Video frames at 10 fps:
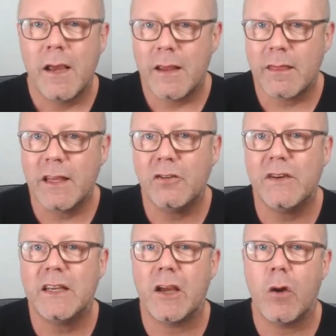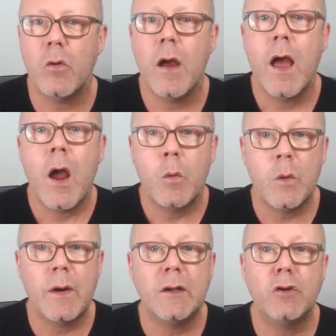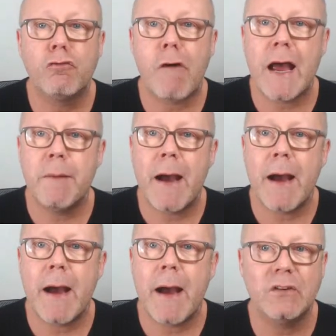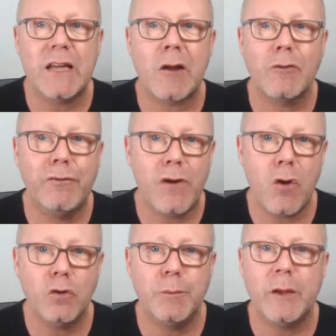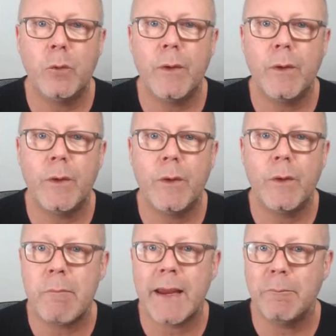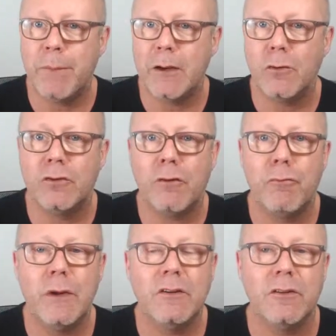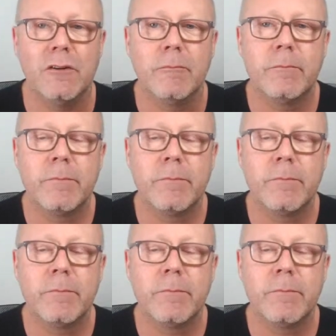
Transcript: In this video, we will describe how the sound flows between the 3 main pillars of Reason.